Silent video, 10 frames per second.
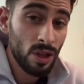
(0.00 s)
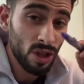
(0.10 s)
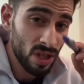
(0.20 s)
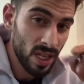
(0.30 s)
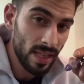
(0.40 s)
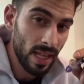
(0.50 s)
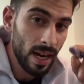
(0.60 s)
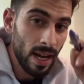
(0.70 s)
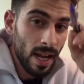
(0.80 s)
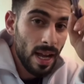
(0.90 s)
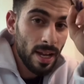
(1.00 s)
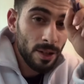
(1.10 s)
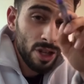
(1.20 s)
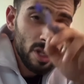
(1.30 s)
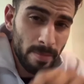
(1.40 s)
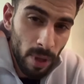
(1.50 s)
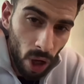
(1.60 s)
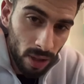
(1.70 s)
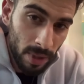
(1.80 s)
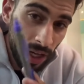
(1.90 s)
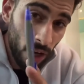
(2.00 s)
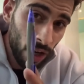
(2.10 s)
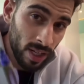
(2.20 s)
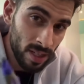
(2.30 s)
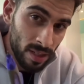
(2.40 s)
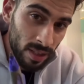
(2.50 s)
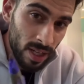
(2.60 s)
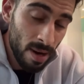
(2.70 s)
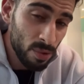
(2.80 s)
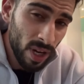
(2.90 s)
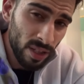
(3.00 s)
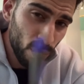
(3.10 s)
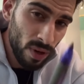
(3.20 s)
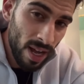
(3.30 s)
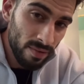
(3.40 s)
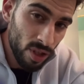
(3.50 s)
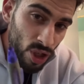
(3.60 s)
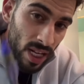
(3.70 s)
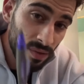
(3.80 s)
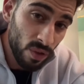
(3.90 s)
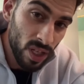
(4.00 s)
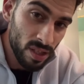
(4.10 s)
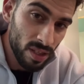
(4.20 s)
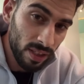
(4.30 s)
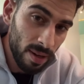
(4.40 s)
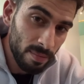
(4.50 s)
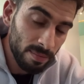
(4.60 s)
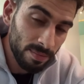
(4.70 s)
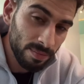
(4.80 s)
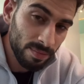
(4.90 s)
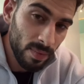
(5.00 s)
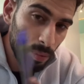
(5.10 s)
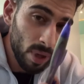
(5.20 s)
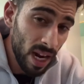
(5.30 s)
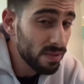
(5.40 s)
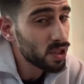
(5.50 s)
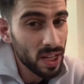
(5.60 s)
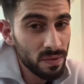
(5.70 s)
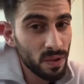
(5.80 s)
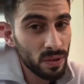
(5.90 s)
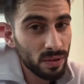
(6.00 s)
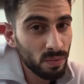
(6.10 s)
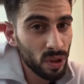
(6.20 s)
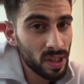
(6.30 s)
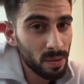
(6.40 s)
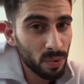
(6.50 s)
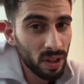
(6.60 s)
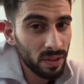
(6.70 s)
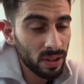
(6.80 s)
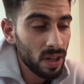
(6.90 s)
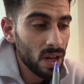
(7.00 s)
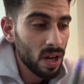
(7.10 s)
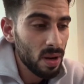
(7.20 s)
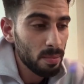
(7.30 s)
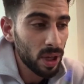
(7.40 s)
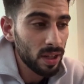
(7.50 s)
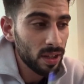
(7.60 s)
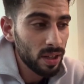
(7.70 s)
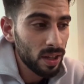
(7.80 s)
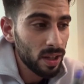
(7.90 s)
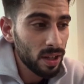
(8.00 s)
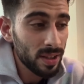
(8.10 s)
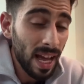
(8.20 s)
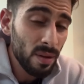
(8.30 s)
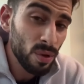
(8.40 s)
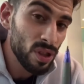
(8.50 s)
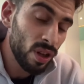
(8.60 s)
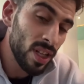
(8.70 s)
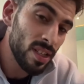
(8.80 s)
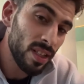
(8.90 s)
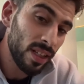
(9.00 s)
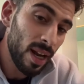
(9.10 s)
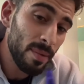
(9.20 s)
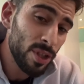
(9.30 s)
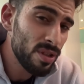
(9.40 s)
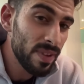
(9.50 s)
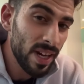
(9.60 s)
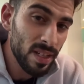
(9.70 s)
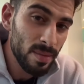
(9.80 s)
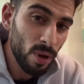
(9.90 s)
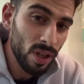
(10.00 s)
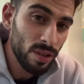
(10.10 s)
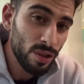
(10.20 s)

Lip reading: She said that. She's blocked me on Instagram, so I don't have the chats for Instagram. But I have the chats for WhatsApp, whatever. But that was on Instagram. And she's very smart.